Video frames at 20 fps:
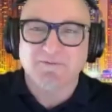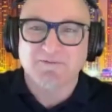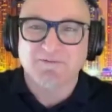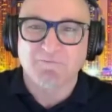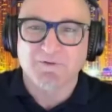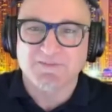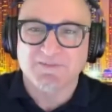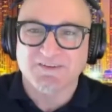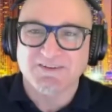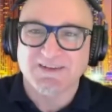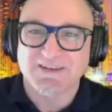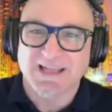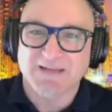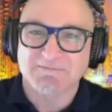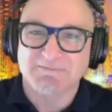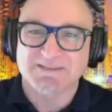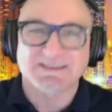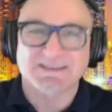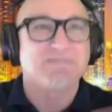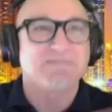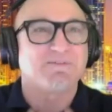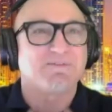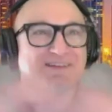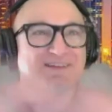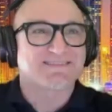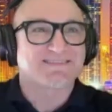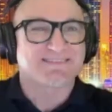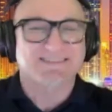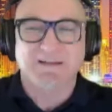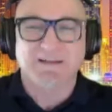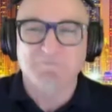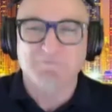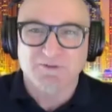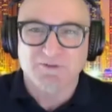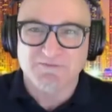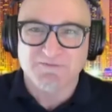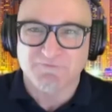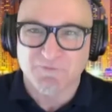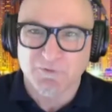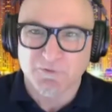what's going to come today. I'm
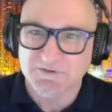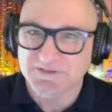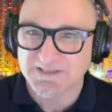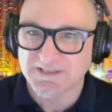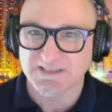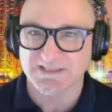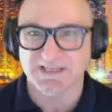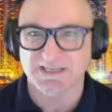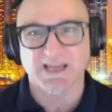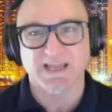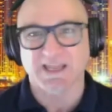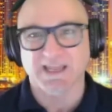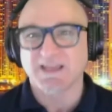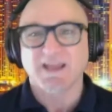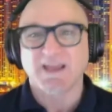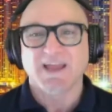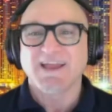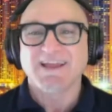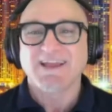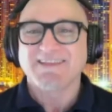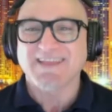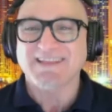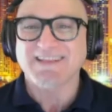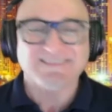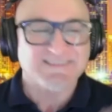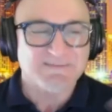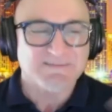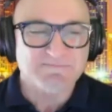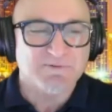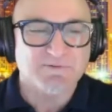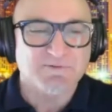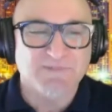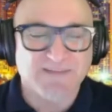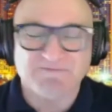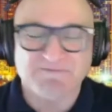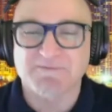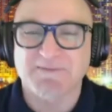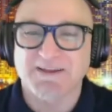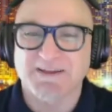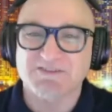looking forward to the day." That simple
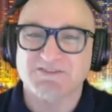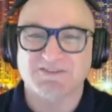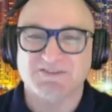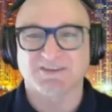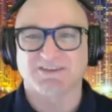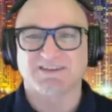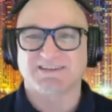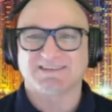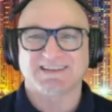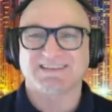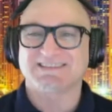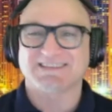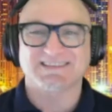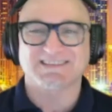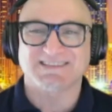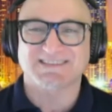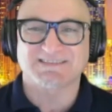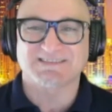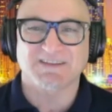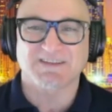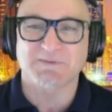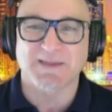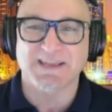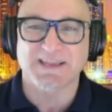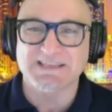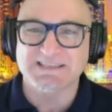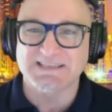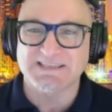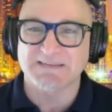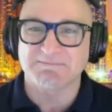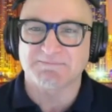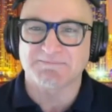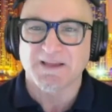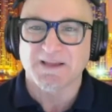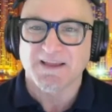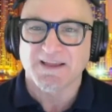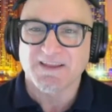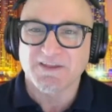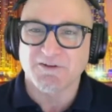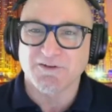affirmation, it's just so easy.
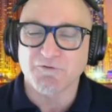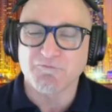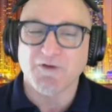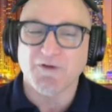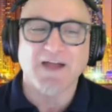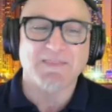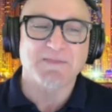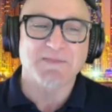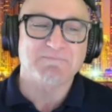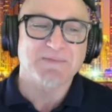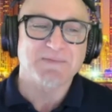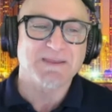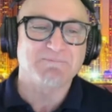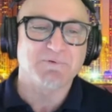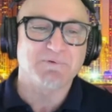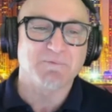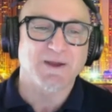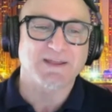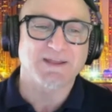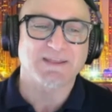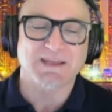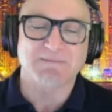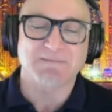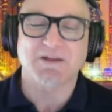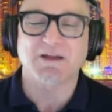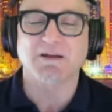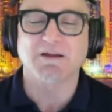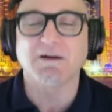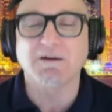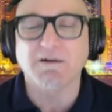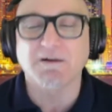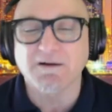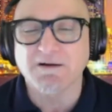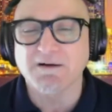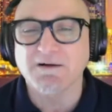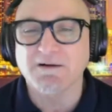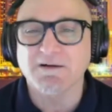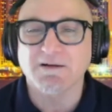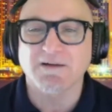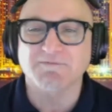Rather than people waking up going,
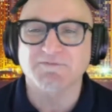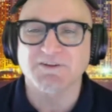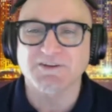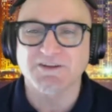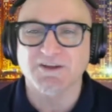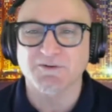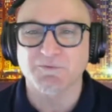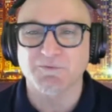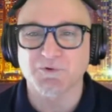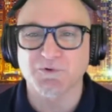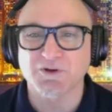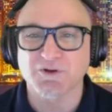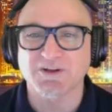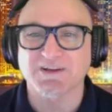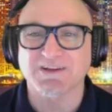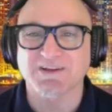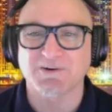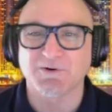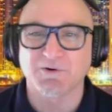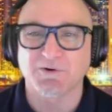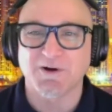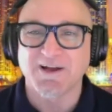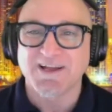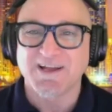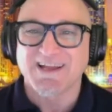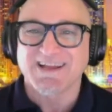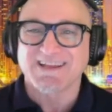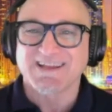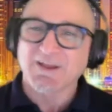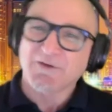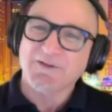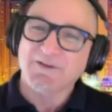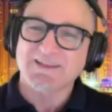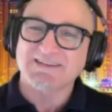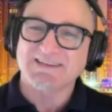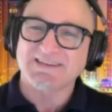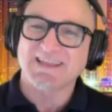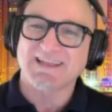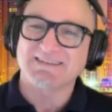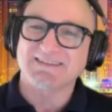"Oh, I've got to go to work," or going
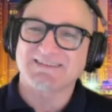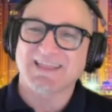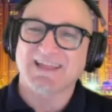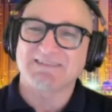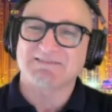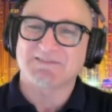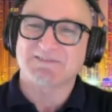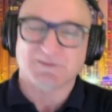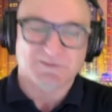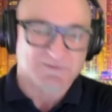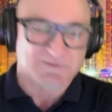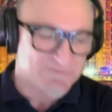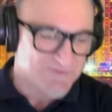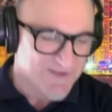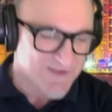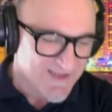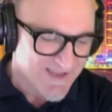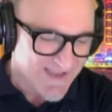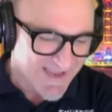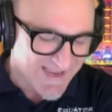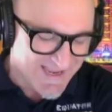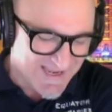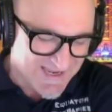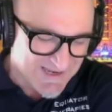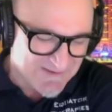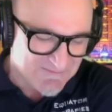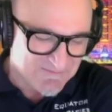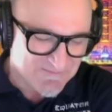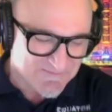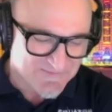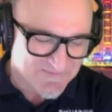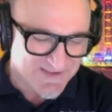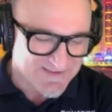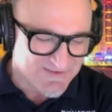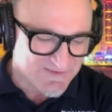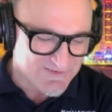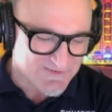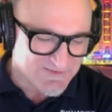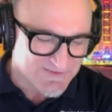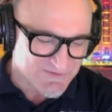into that sort of, they
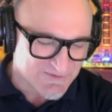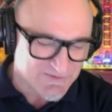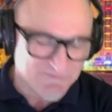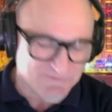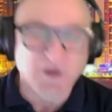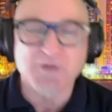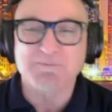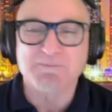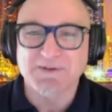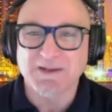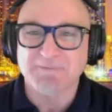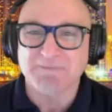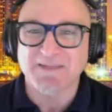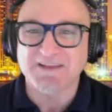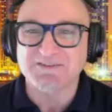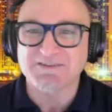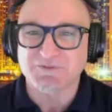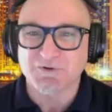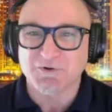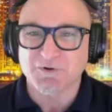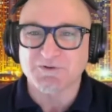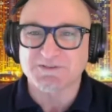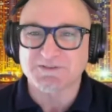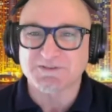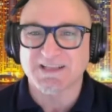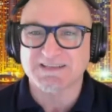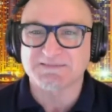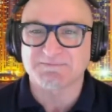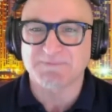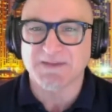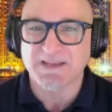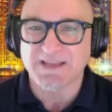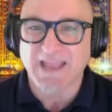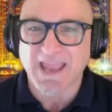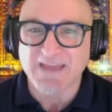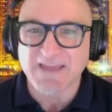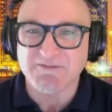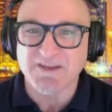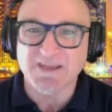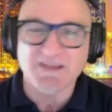just sort of open up that door to us being
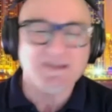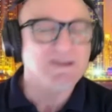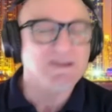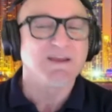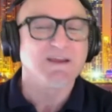heavy.